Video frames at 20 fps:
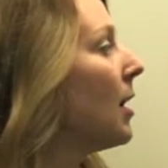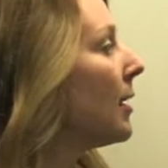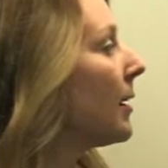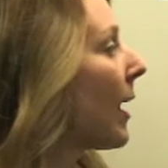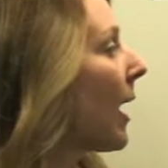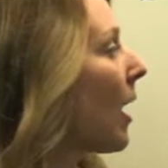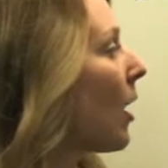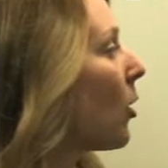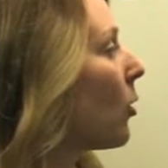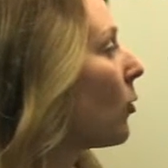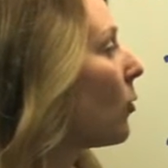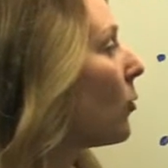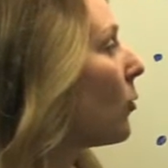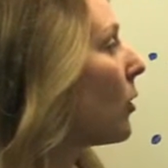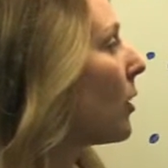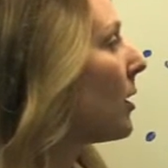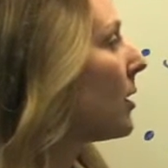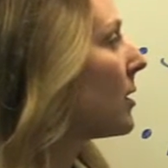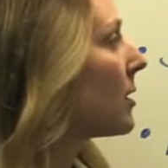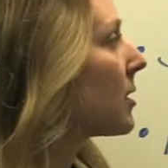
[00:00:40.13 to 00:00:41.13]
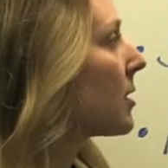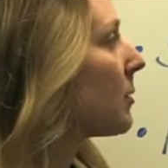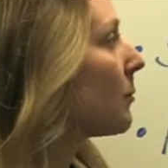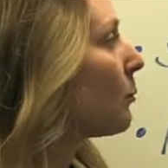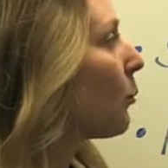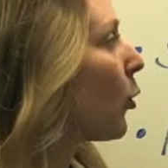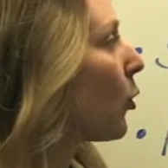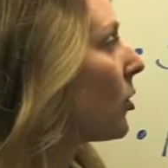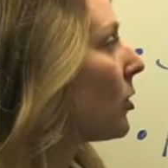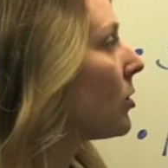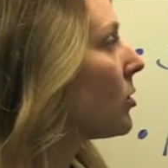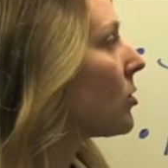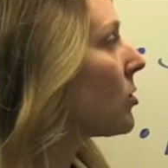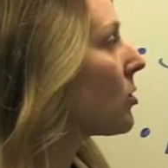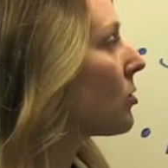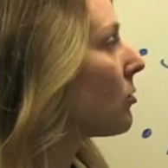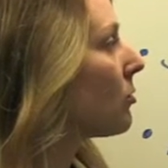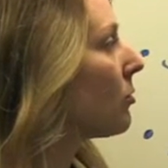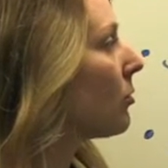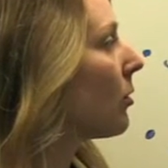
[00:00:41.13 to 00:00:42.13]
Now, it's important
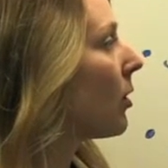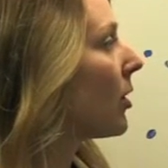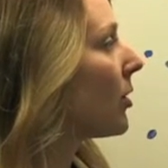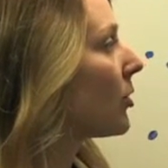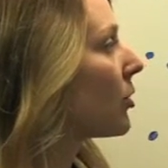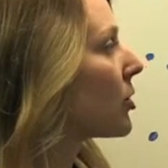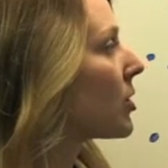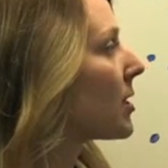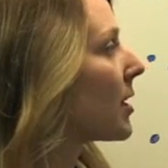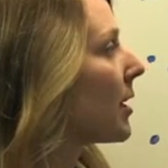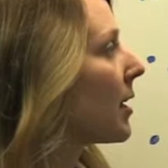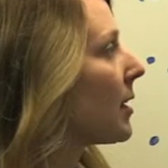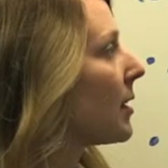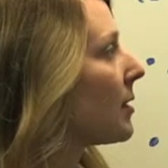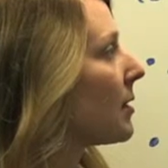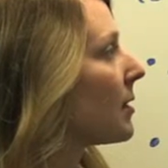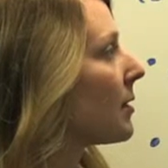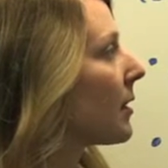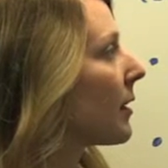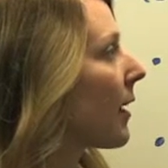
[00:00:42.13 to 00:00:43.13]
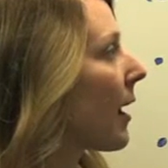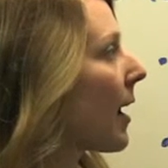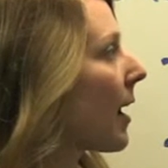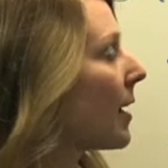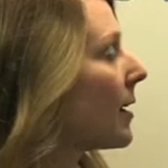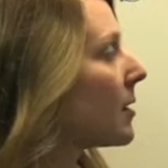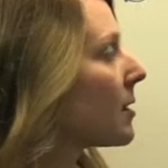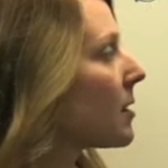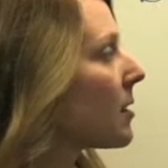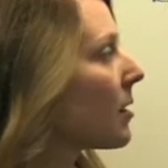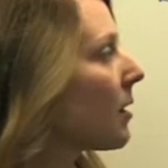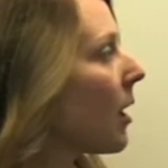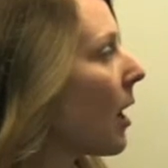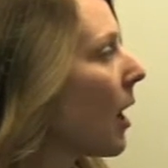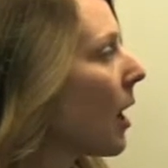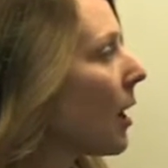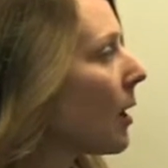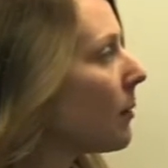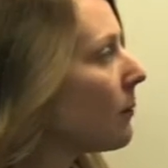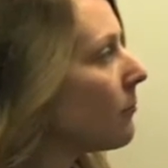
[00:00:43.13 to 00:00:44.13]
to understand that,
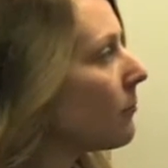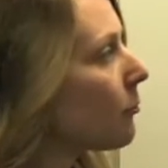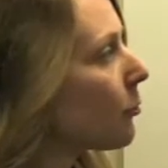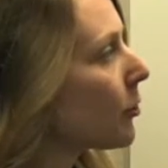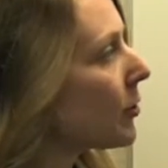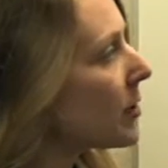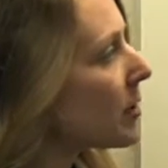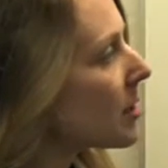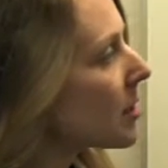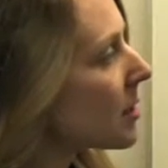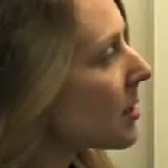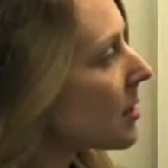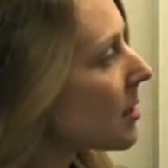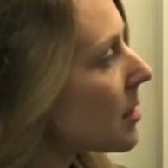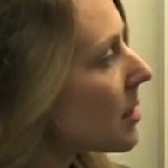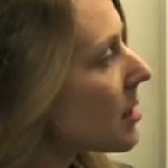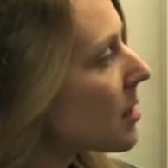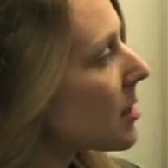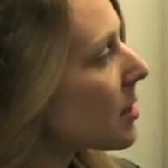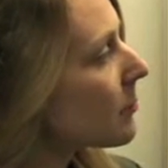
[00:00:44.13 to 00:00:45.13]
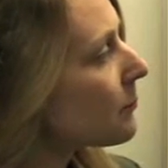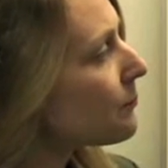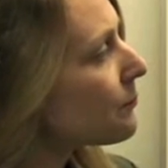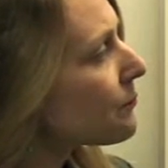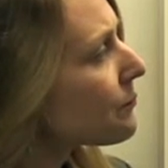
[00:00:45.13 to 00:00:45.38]
um, for instance,